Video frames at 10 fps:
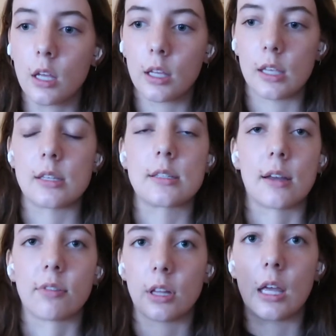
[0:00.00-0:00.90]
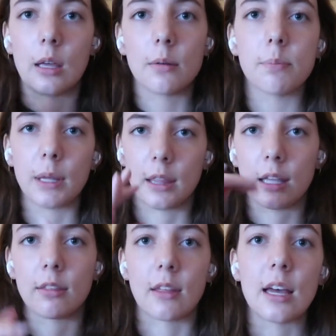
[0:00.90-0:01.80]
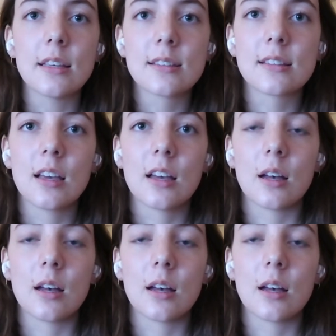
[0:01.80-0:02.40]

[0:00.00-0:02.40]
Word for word: because it's definitely been like this.